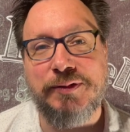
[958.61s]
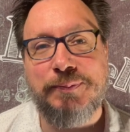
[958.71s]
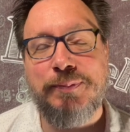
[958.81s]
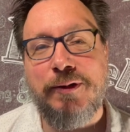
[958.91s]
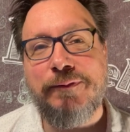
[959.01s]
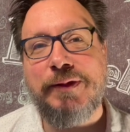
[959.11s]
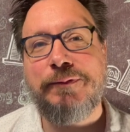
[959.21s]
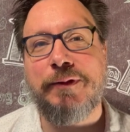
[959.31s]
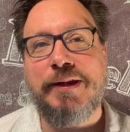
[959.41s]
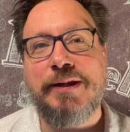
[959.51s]
perfect for
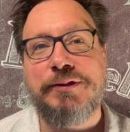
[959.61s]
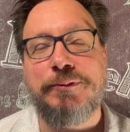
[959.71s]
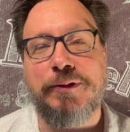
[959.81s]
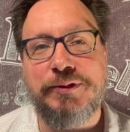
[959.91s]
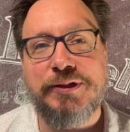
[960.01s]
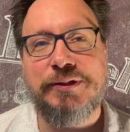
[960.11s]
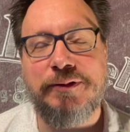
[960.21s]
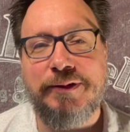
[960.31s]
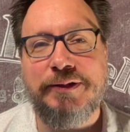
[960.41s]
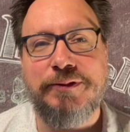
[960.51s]
kids who are just
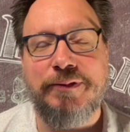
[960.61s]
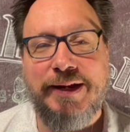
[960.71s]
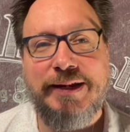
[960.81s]
learning to read.